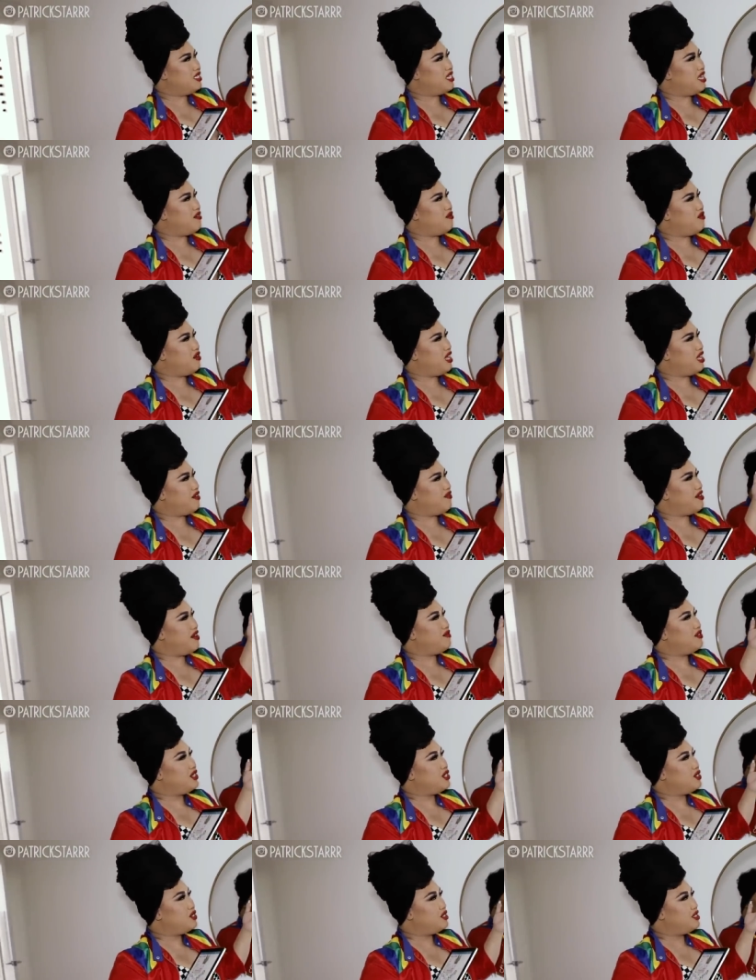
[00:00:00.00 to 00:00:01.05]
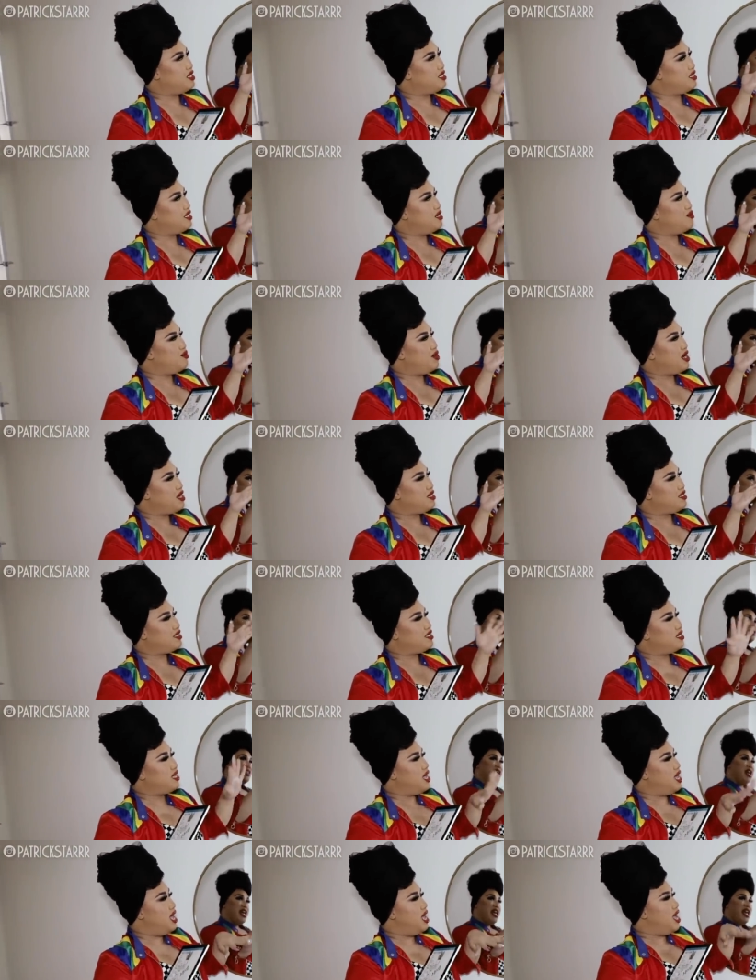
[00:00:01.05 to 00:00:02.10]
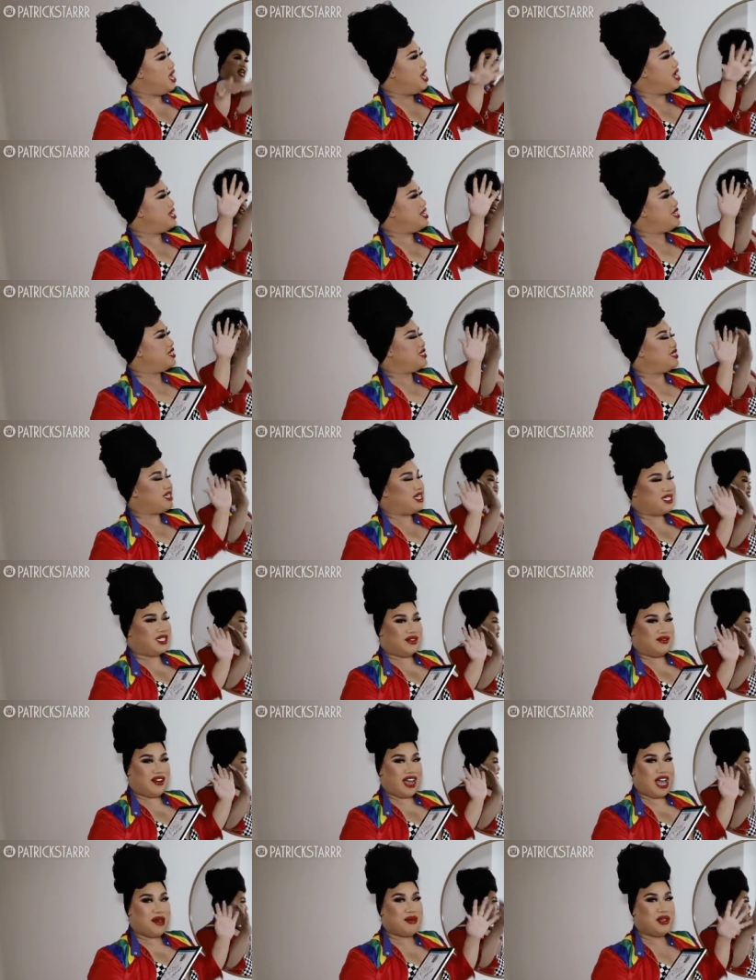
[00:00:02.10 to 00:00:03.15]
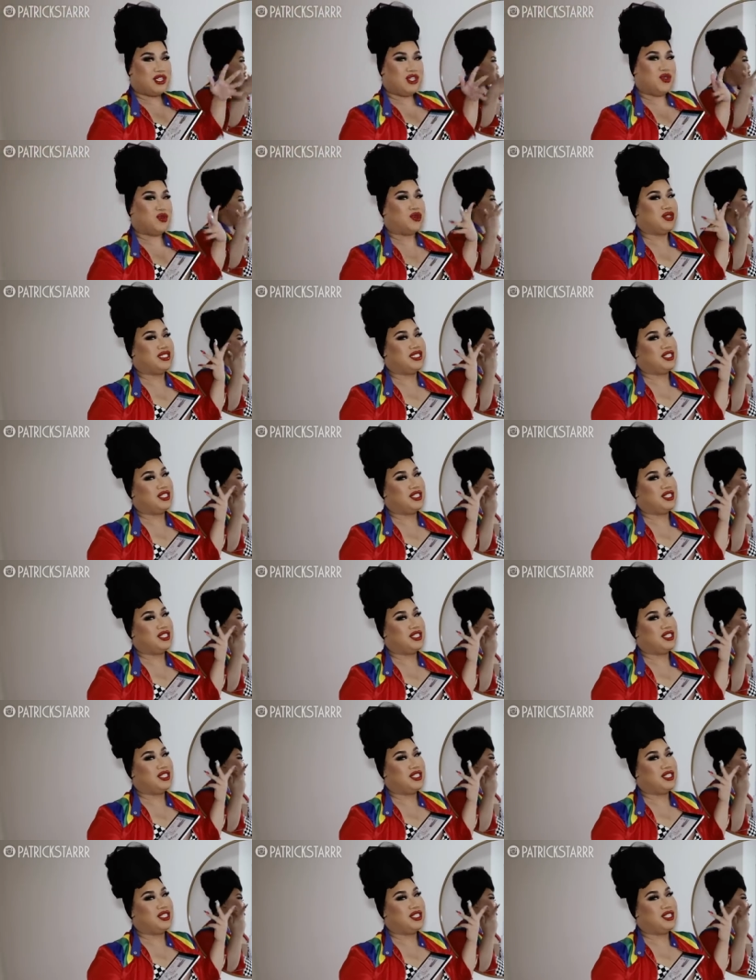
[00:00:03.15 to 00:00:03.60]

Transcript: to say for like fifty or sixty bucks. And it's such a vibe, and you can